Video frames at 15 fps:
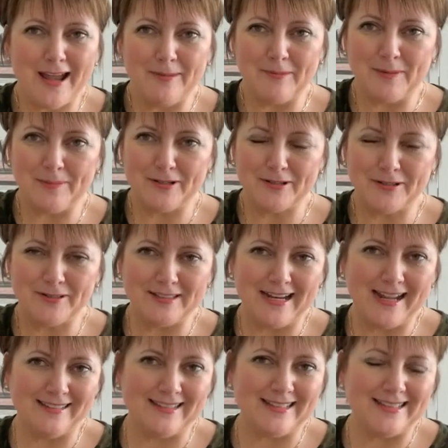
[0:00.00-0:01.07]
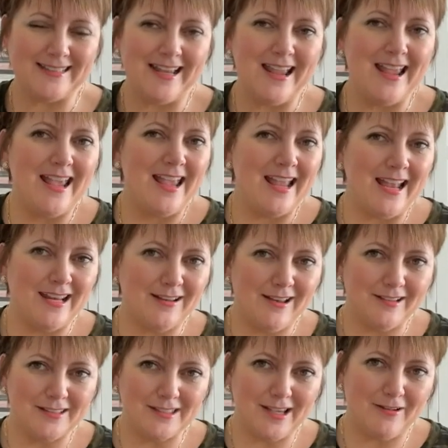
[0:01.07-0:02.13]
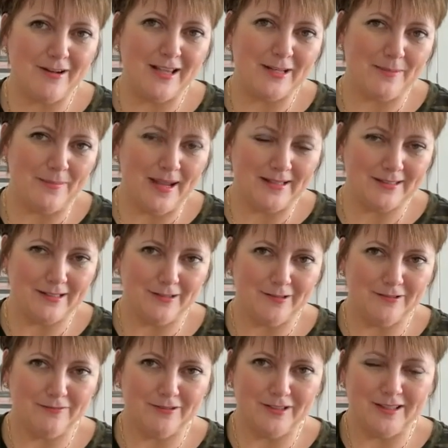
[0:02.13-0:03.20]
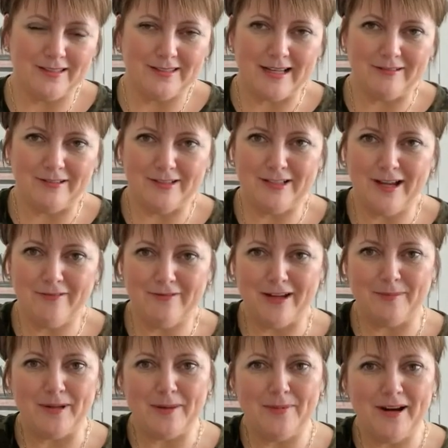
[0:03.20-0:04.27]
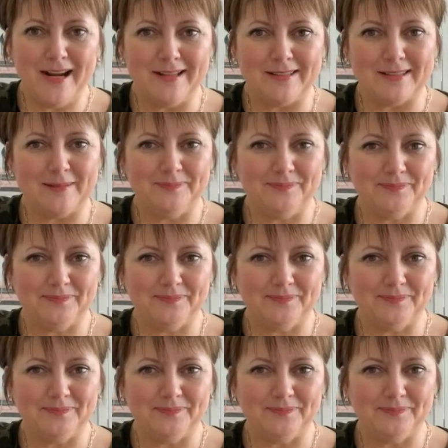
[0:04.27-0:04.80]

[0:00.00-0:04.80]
I'm a personal stylist and also an ambassador for the Stella & Family of Brands.